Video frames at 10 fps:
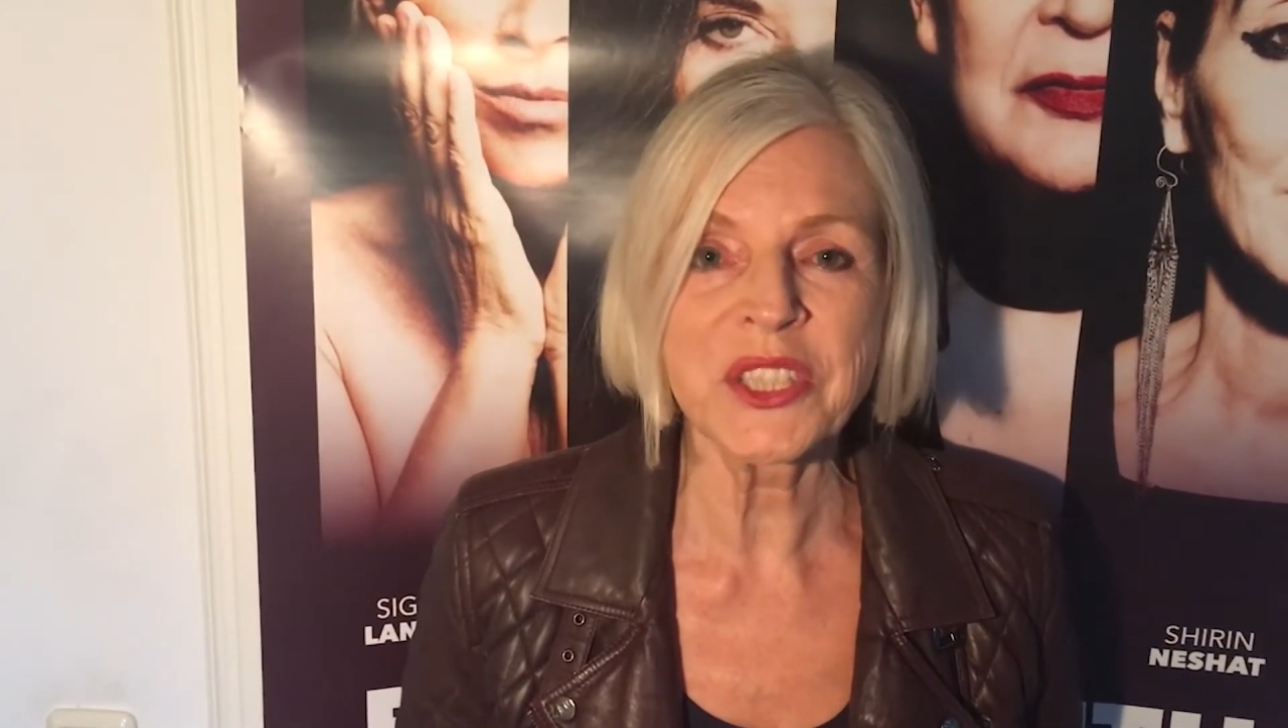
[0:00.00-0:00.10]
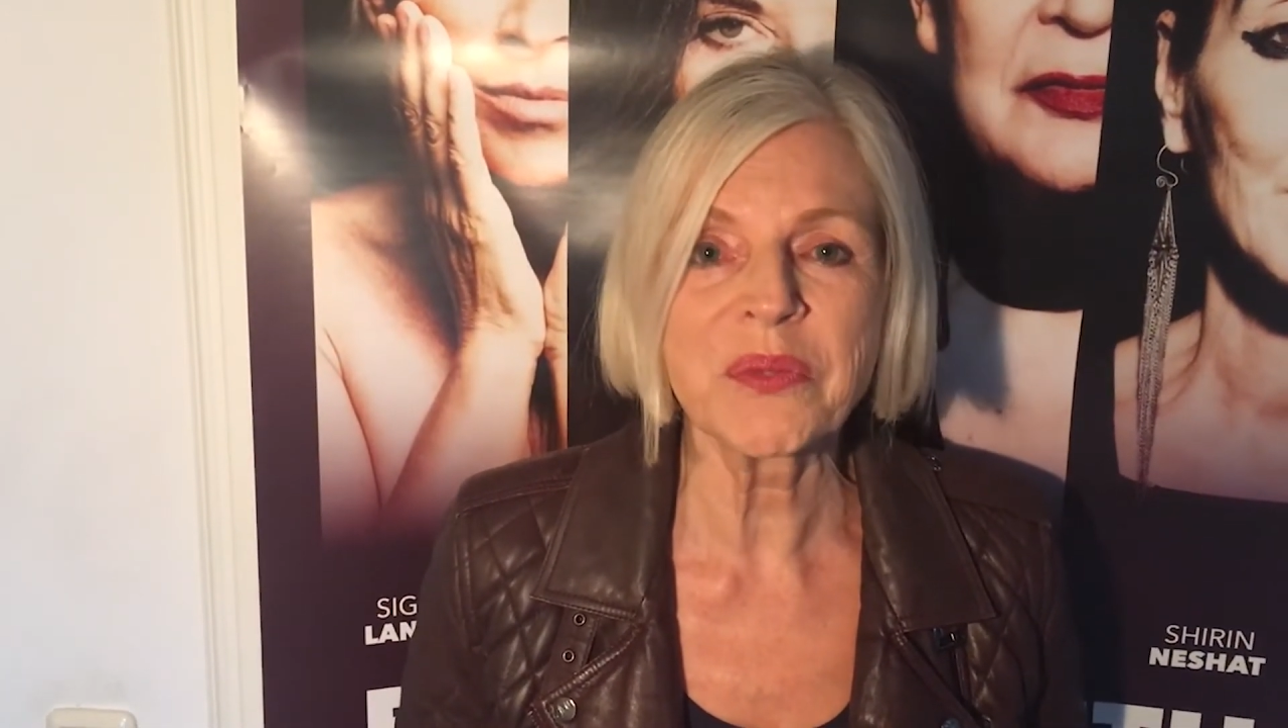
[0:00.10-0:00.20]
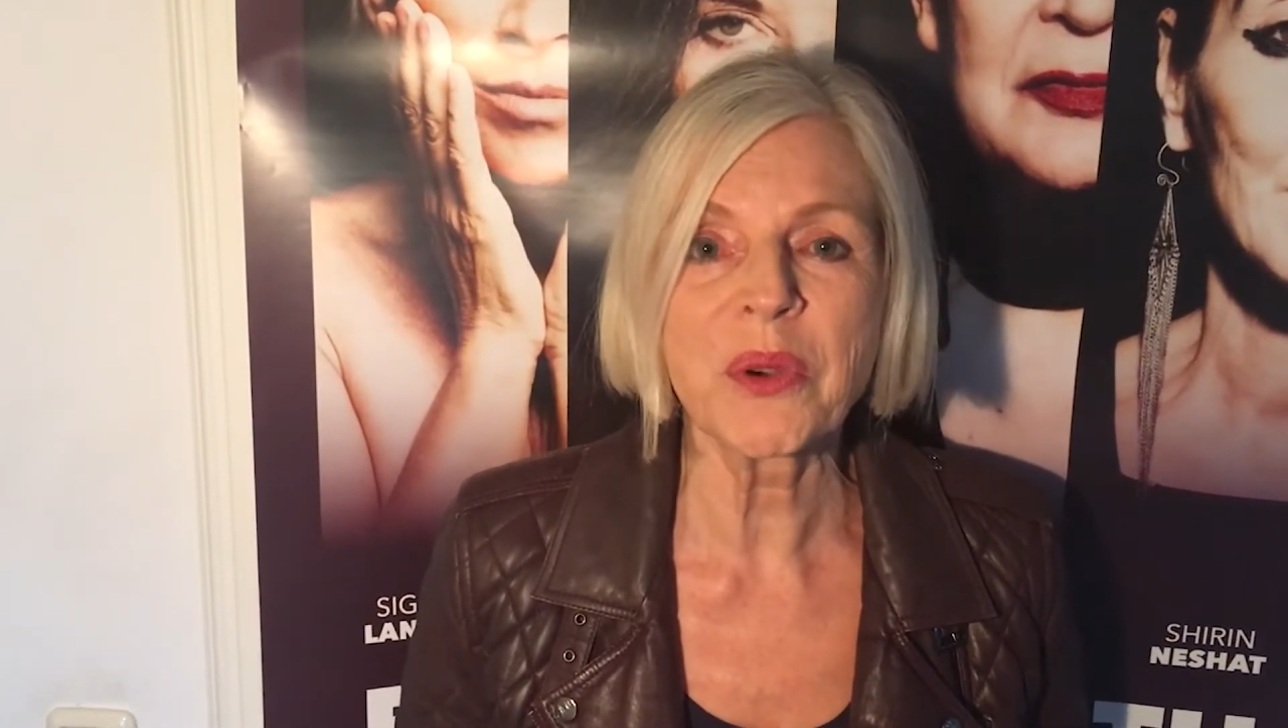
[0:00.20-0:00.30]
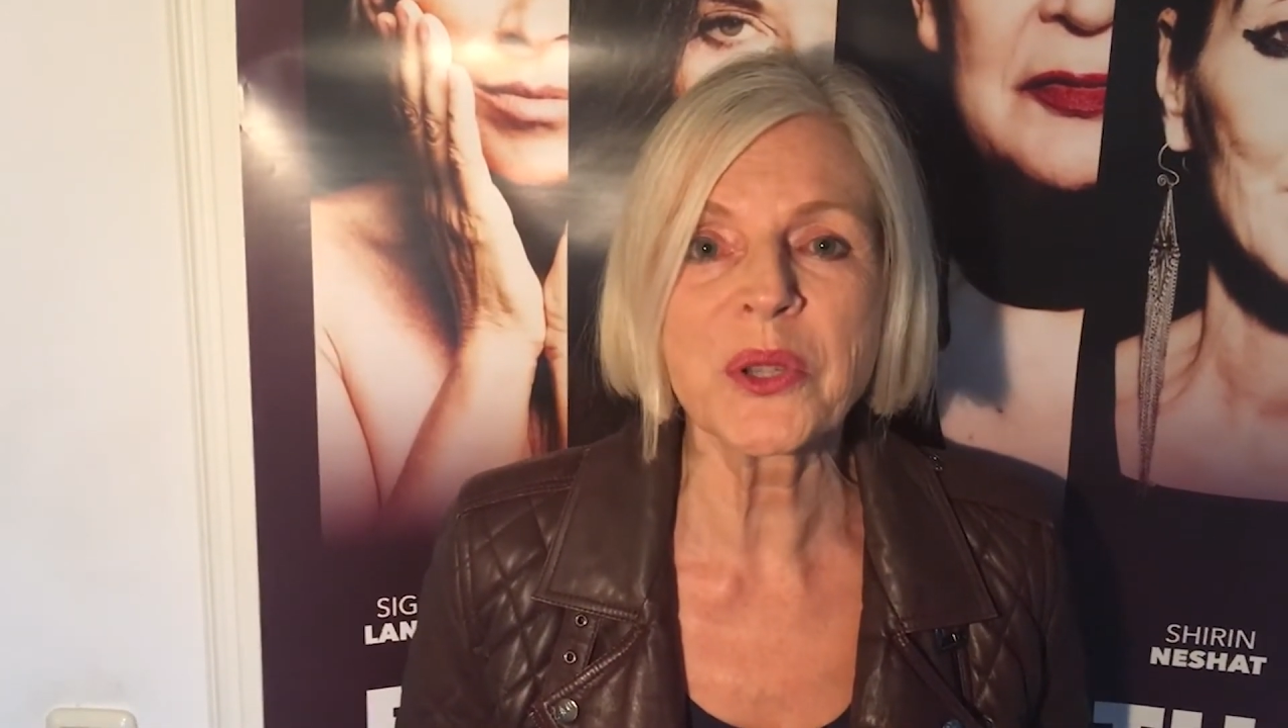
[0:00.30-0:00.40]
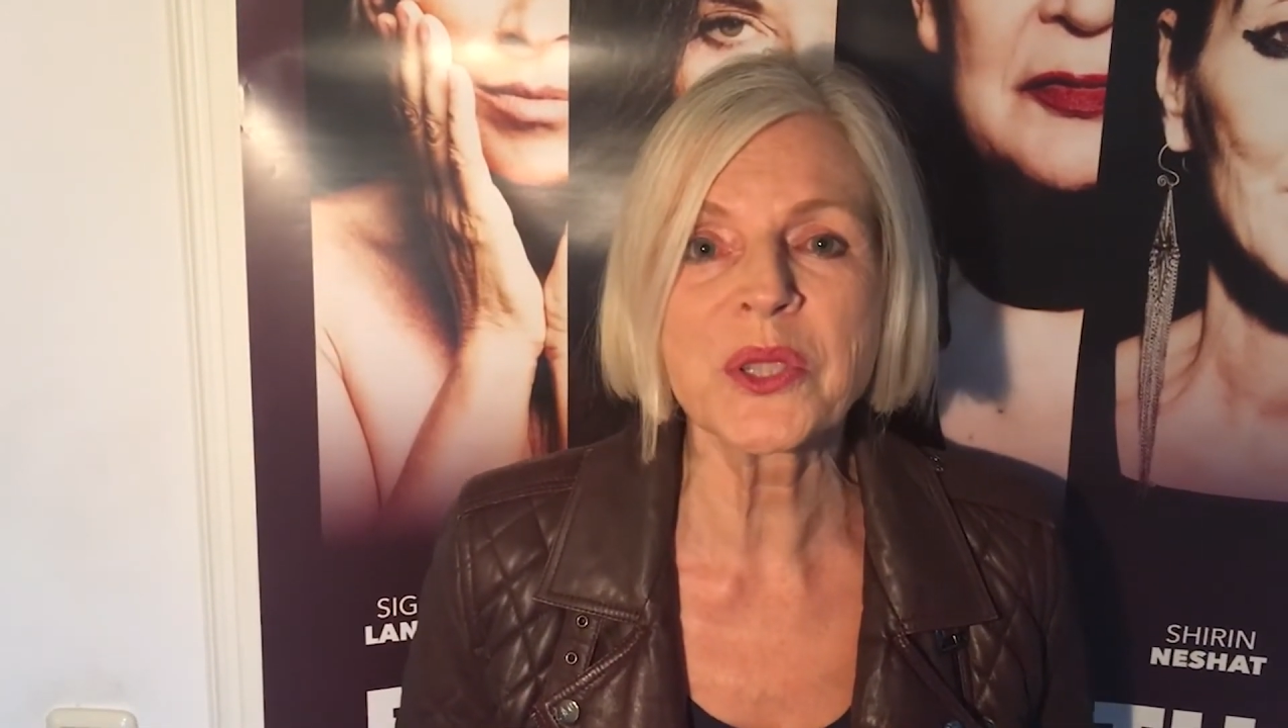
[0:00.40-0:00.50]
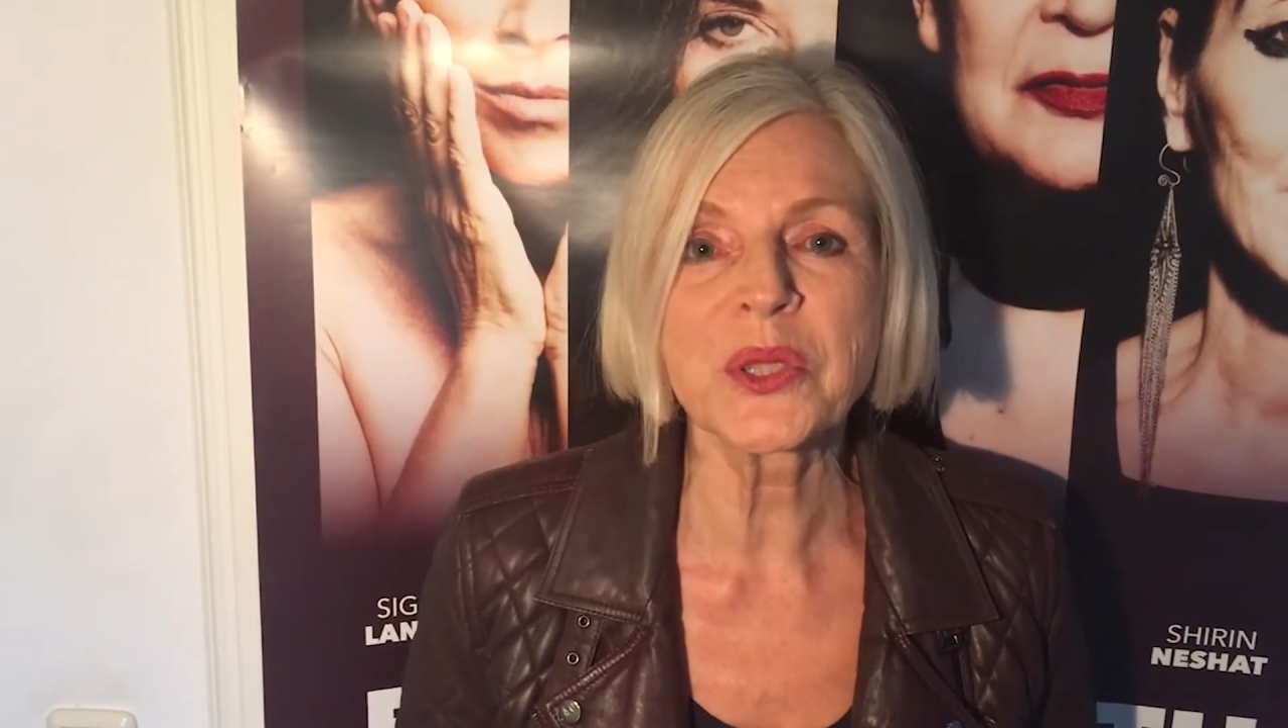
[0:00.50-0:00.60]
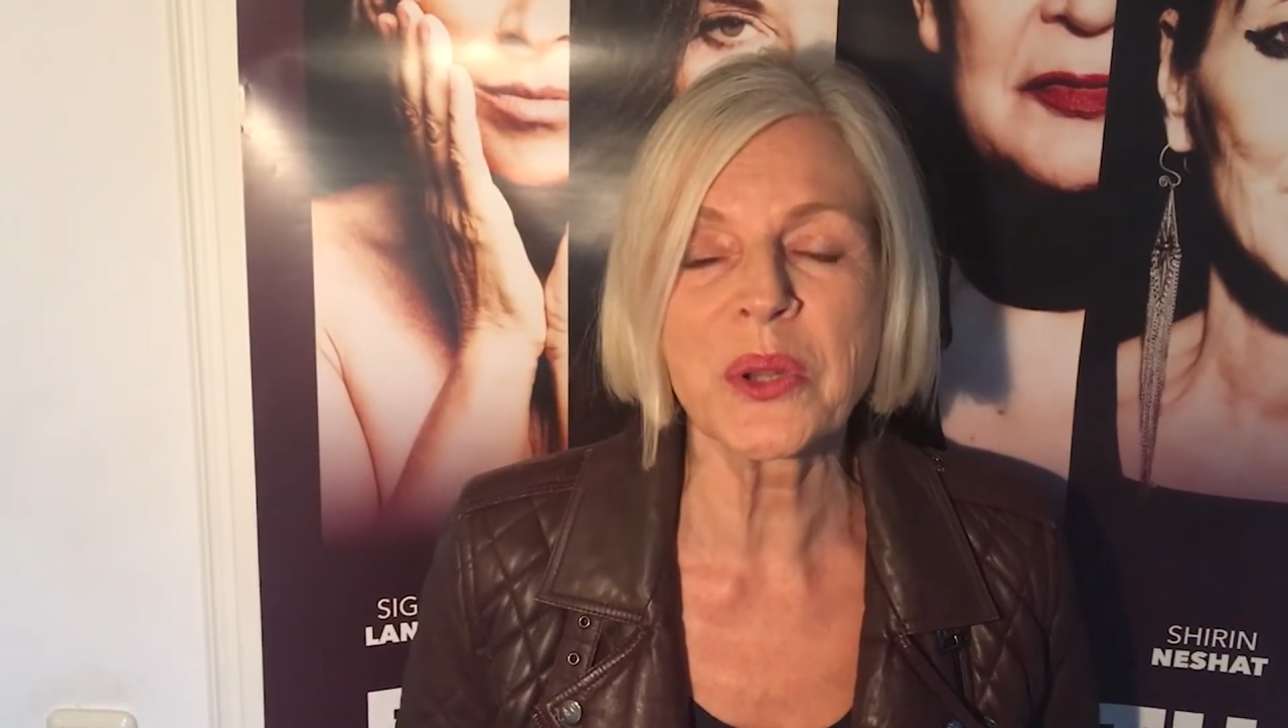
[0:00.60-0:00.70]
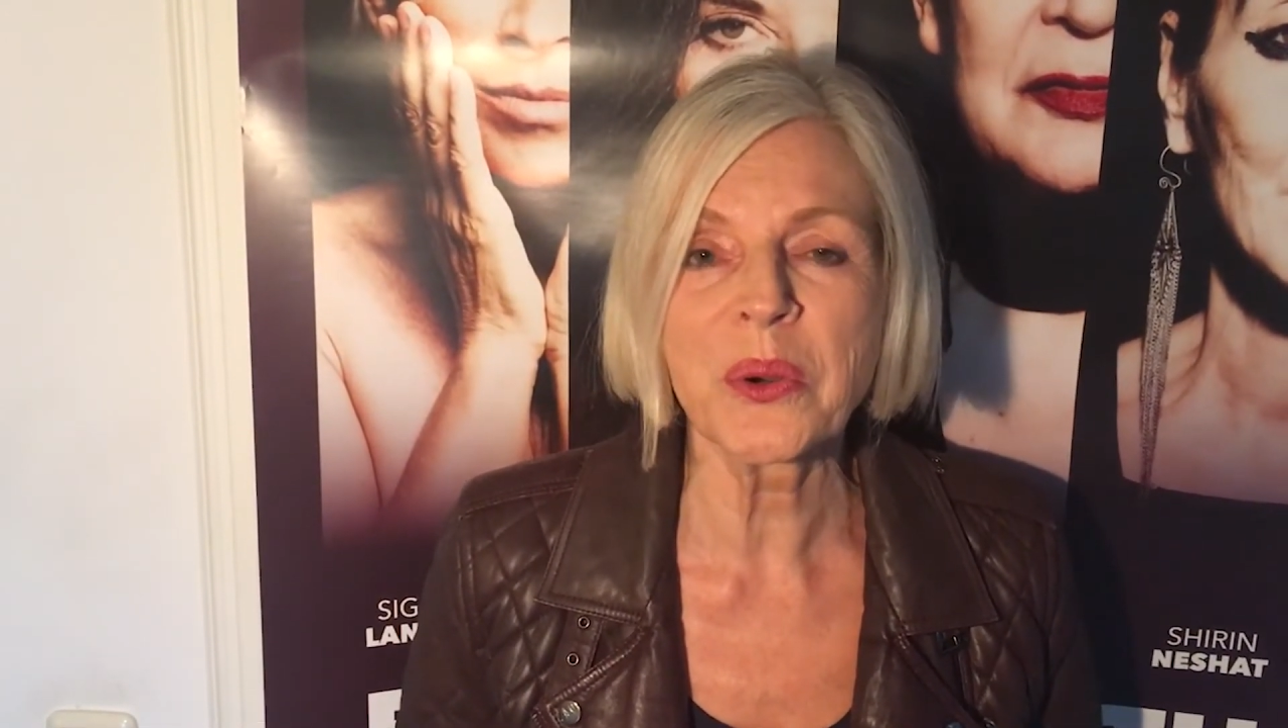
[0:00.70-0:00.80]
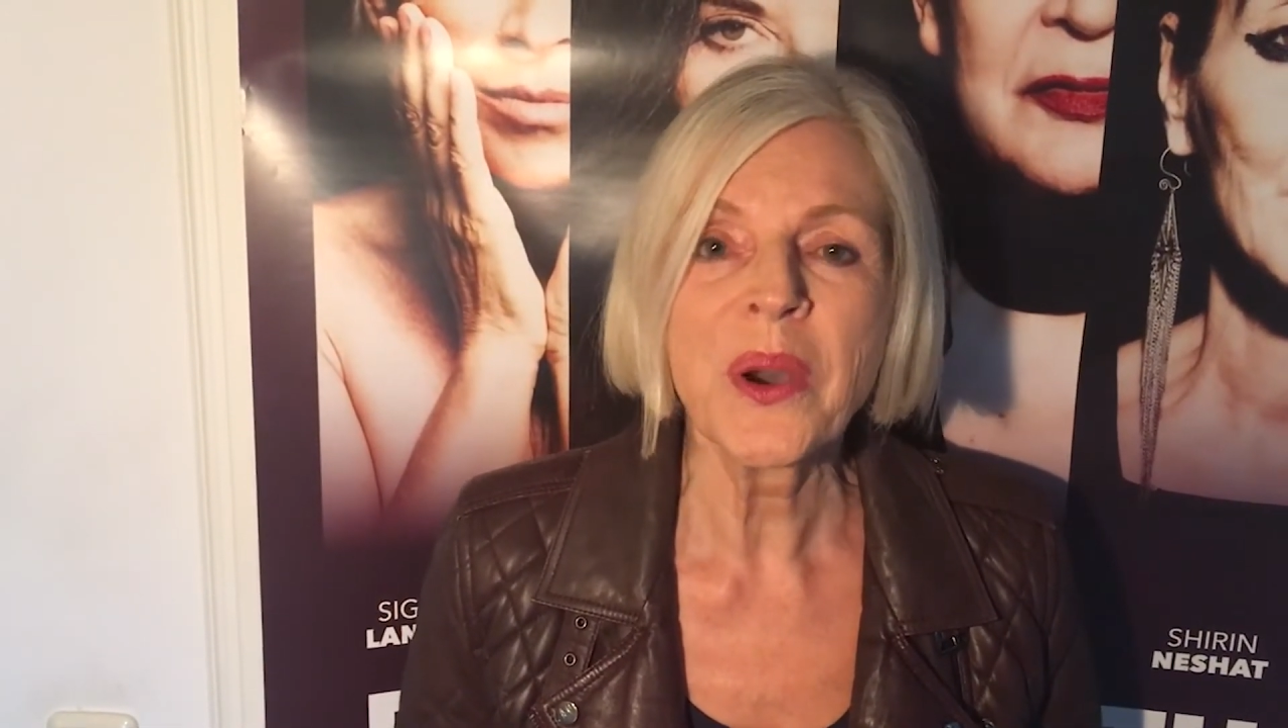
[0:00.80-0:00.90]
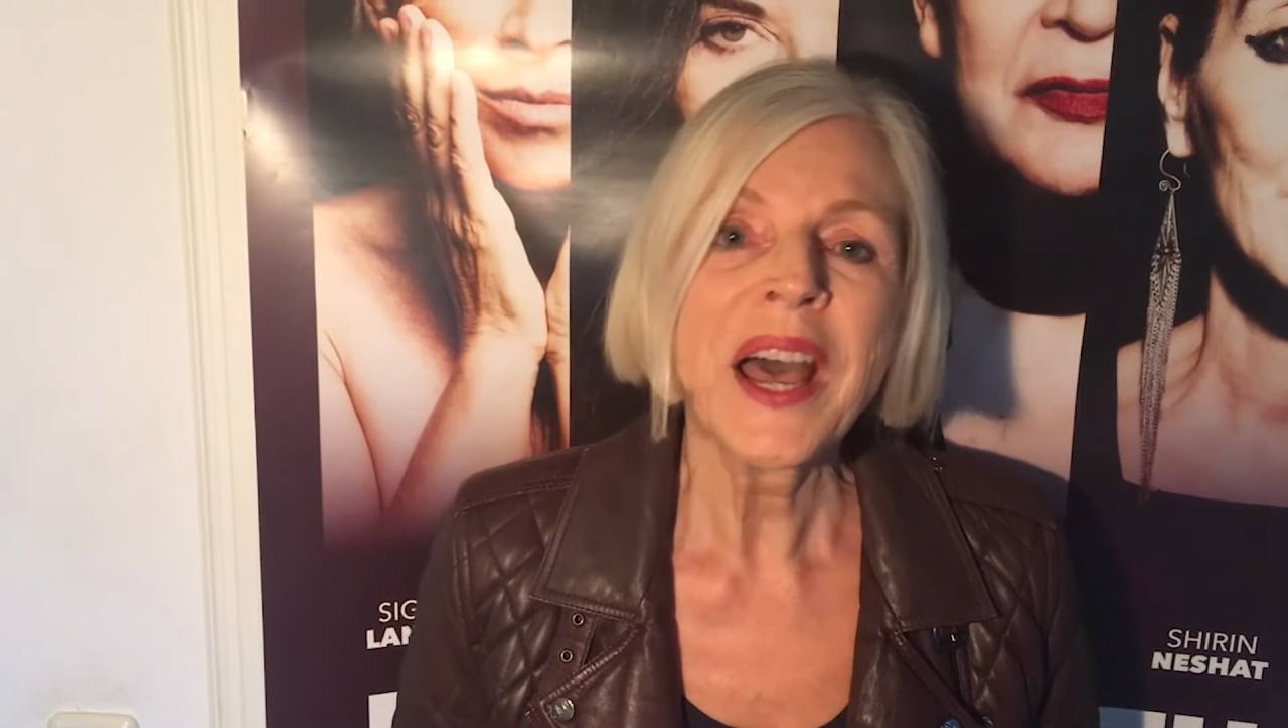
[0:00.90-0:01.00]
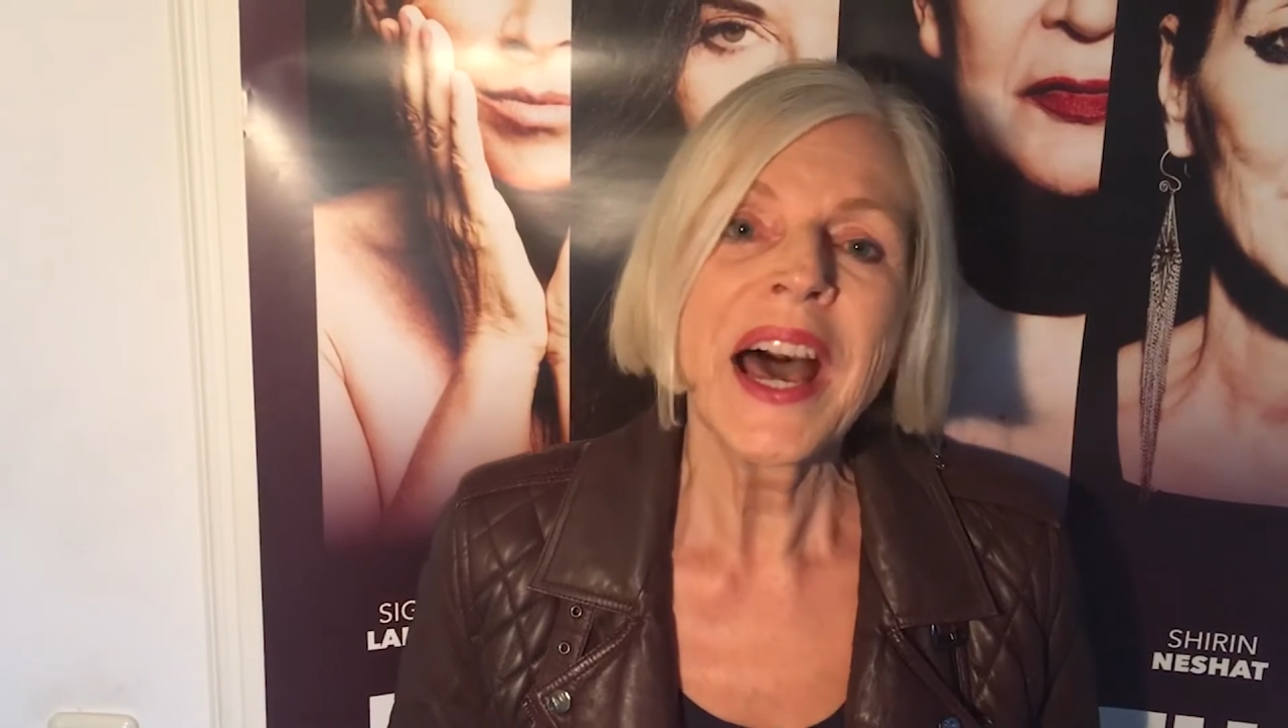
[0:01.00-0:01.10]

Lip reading: was so